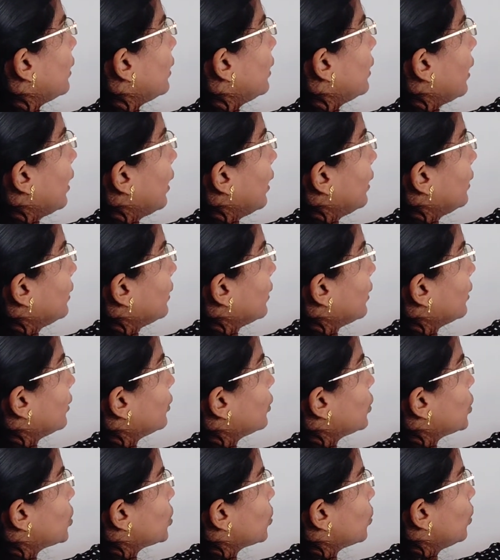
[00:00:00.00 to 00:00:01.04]
A
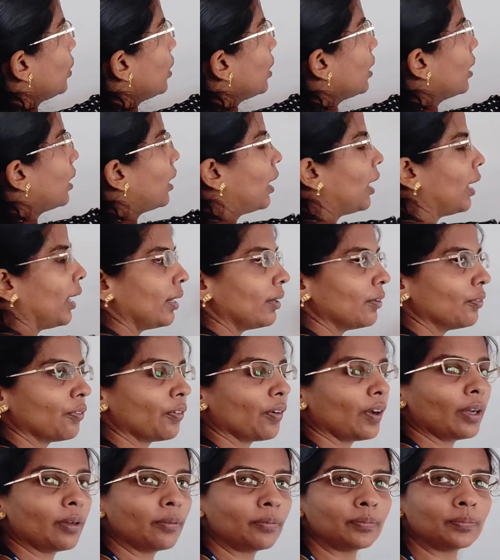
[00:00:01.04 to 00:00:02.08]
tends to
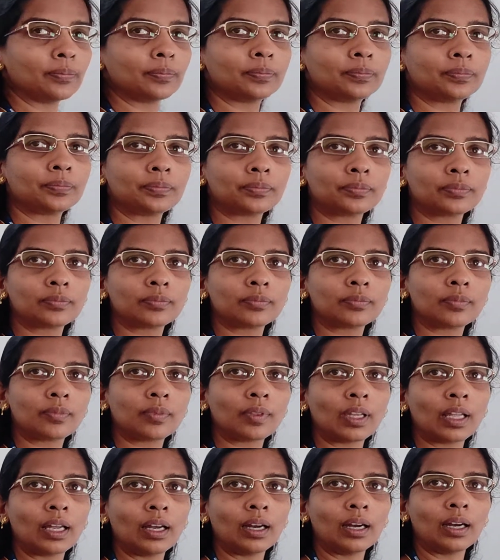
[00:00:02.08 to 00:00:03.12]
alpha.
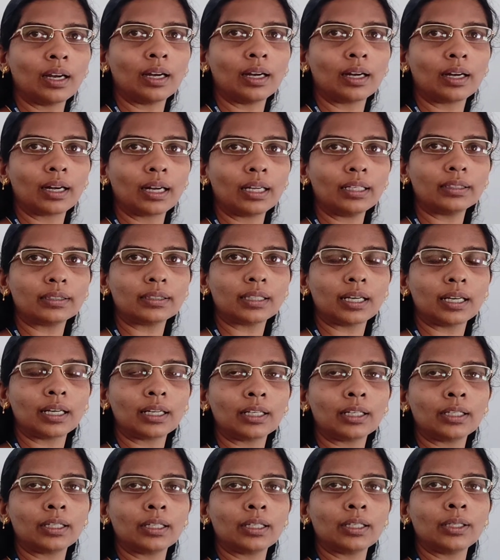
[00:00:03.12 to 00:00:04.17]
Right,
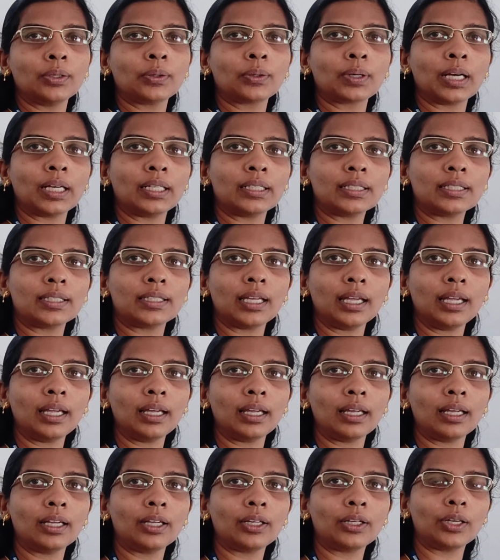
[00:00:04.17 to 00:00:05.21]
you can
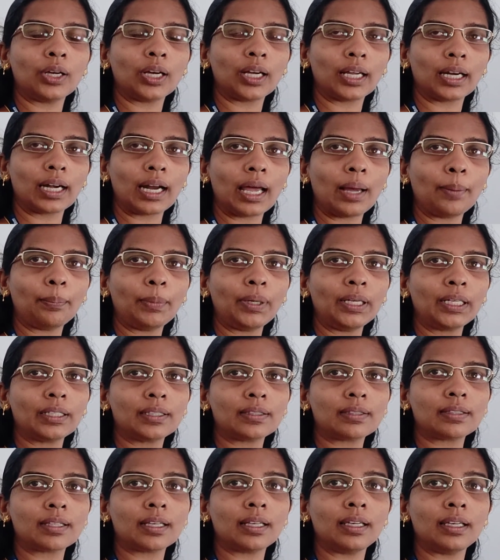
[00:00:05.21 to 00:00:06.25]
say your grammar
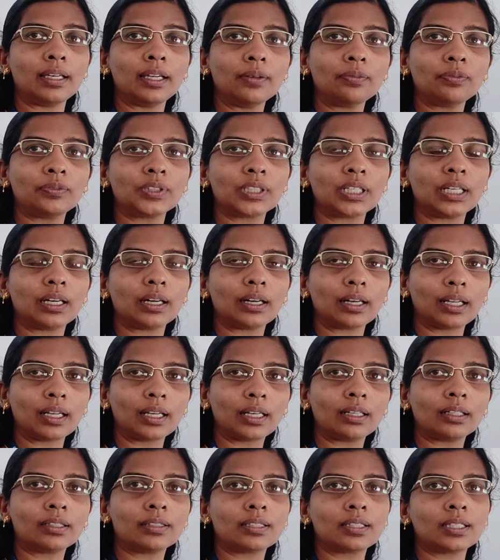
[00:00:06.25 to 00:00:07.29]
is the left
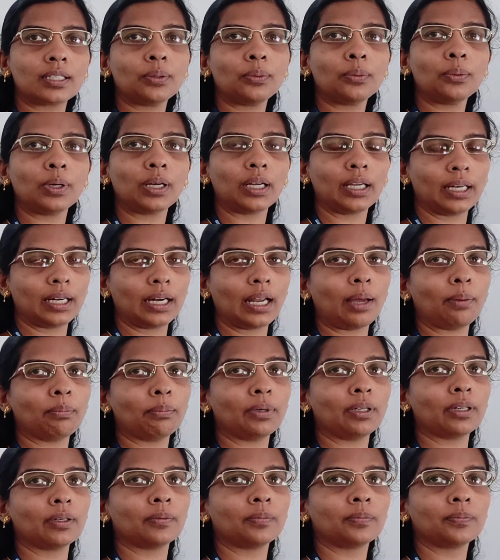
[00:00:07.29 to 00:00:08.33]
recursive
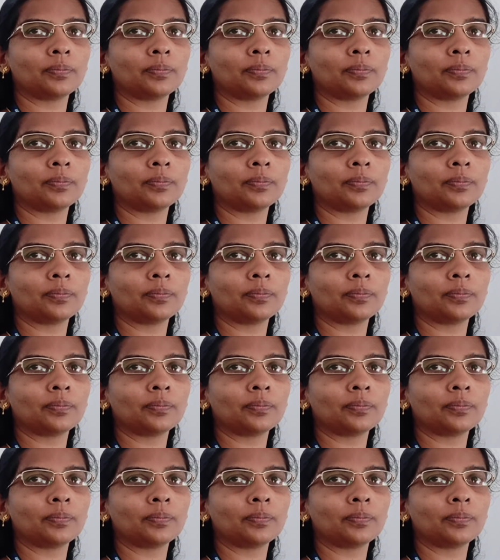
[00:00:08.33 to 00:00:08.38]
grammar.